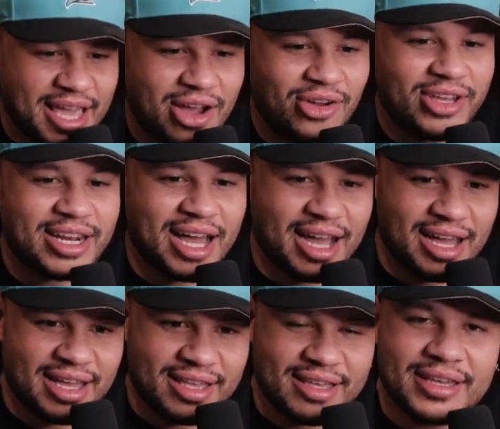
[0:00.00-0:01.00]
how can
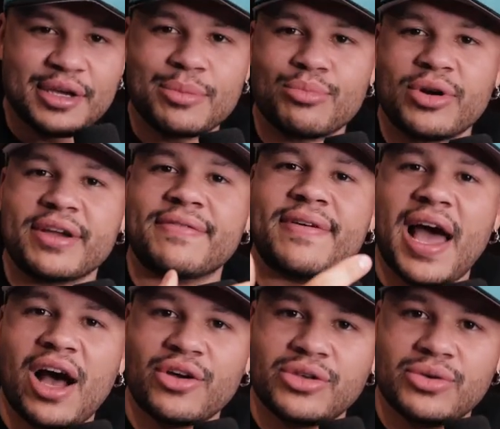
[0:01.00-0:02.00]
I bring
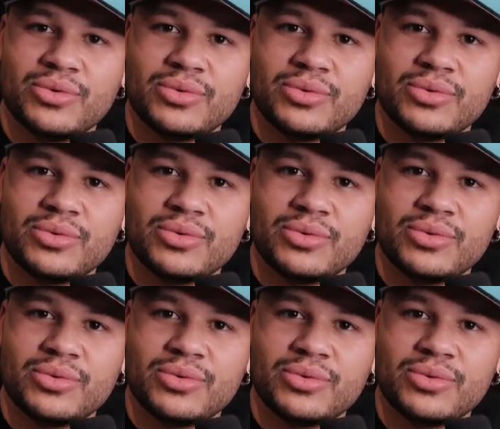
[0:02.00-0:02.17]
value